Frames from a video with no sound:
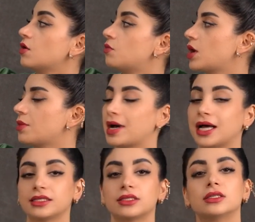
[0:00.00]
What
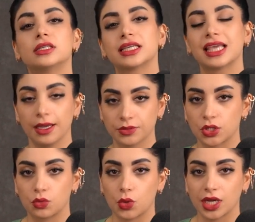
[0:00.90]
about
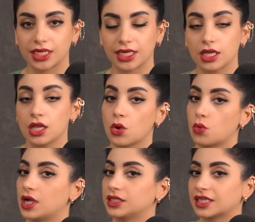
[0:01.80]
capital one?
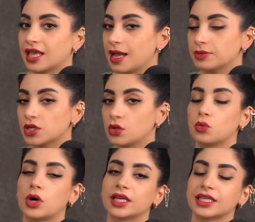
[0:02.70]
Well, capital
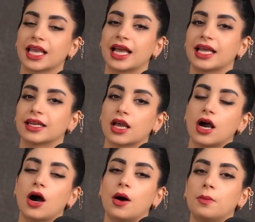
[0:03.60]
one can
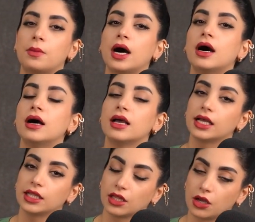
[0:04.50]
come
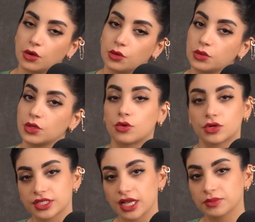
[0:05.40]
alone or
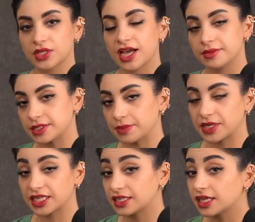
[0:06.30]
sometimes
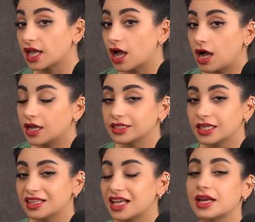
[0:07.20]
depending on the
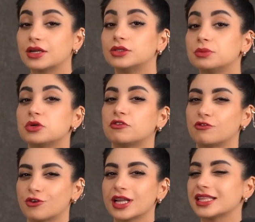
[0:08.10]
letter
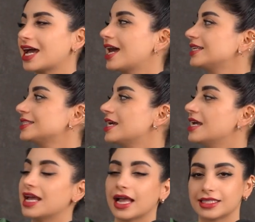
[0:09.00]
before that,
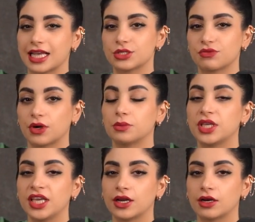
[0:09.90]
attach from
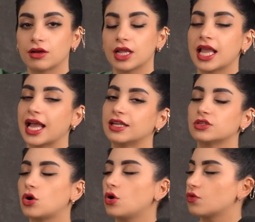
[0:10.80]
here
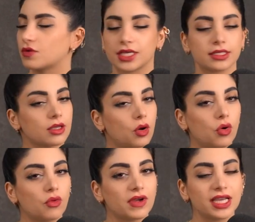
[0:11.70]
and always
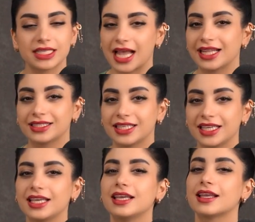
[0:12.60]
at
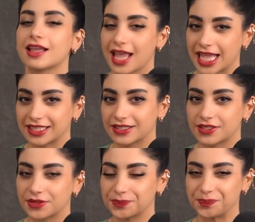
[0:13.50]
the end.